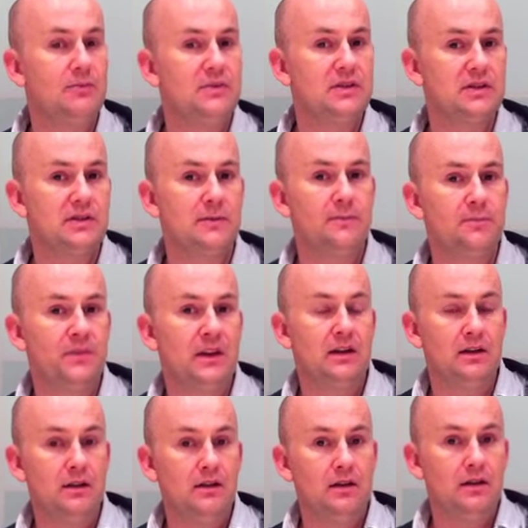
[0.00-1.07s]
themes,
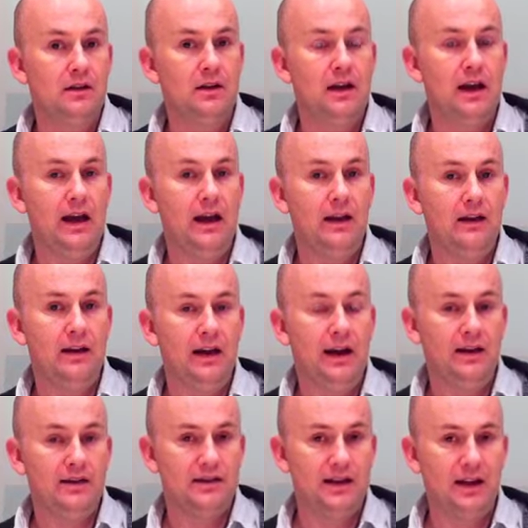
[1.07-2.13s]
and
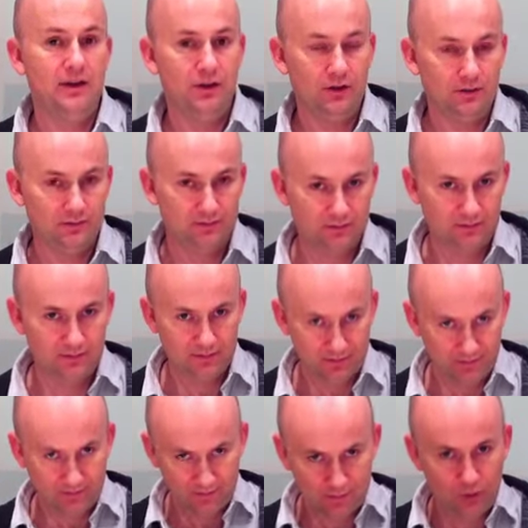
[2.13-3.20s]
hence then
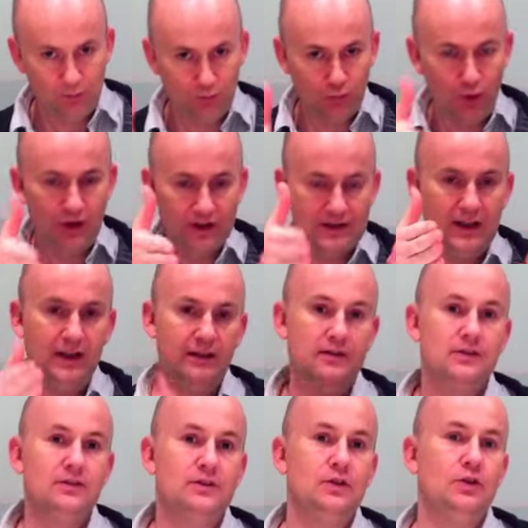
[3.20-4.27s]
you point
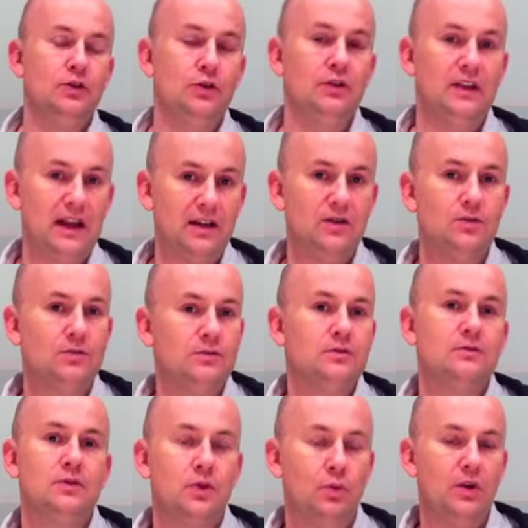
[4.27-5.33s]
in, you get
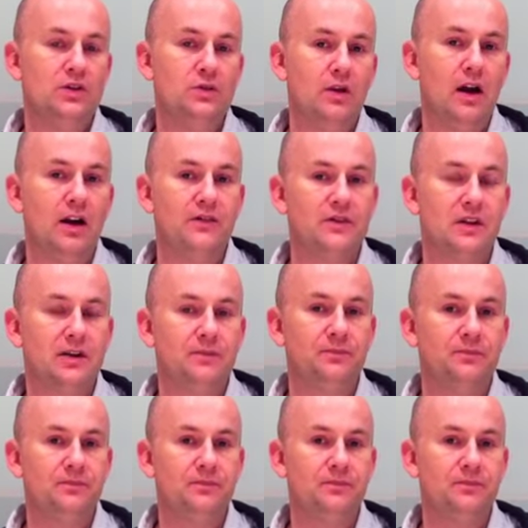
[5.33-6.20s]
to what you're after.